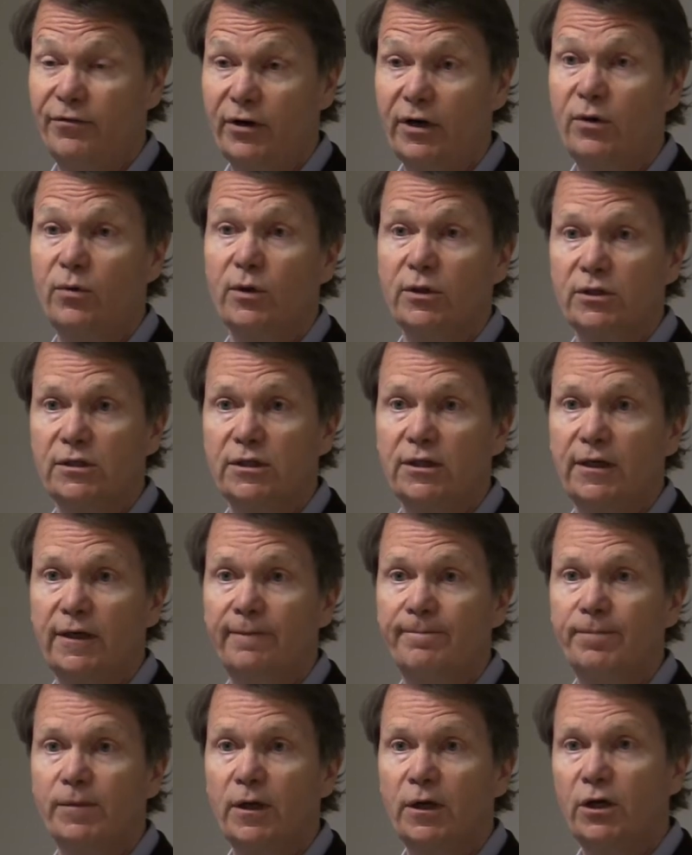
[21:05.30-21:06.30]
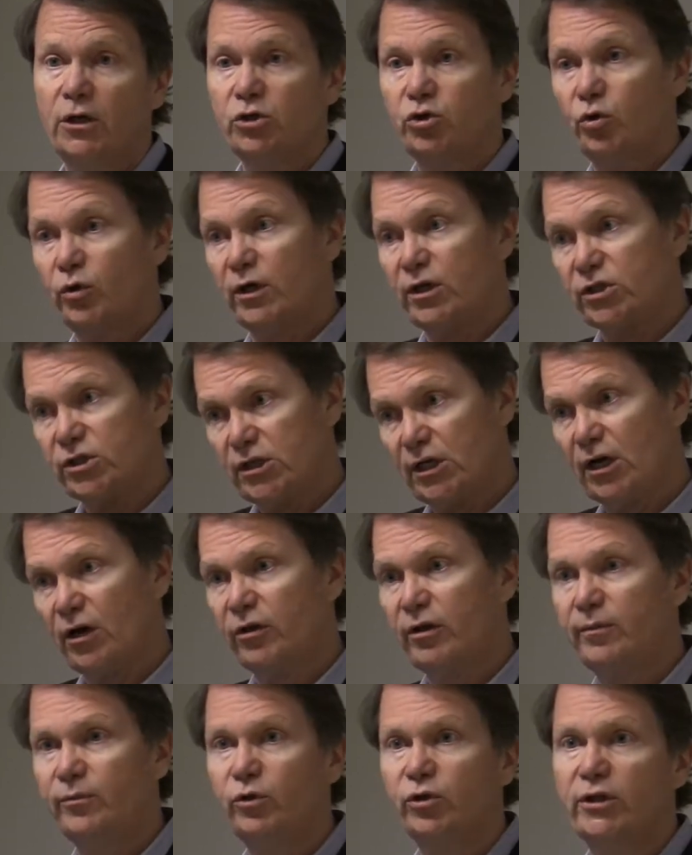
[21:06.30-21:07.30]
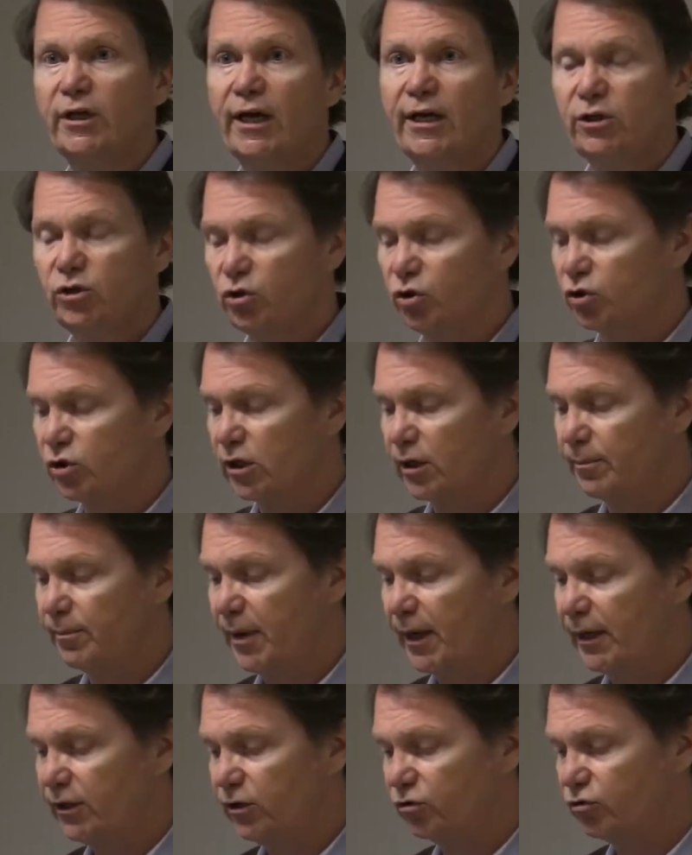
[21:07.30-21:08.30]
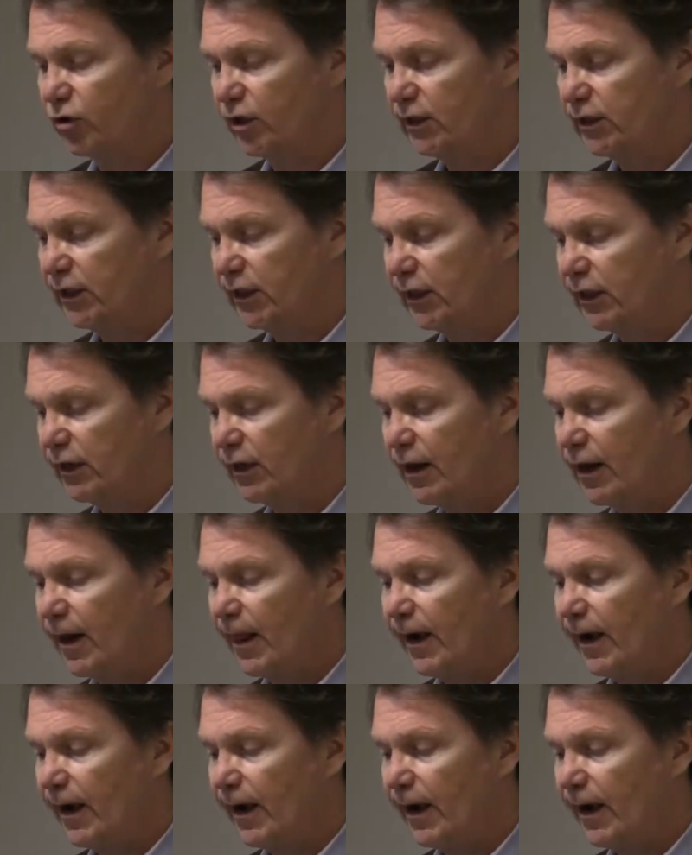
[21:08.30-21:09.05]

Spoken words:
frequency, so you can see how the mutations are penetrating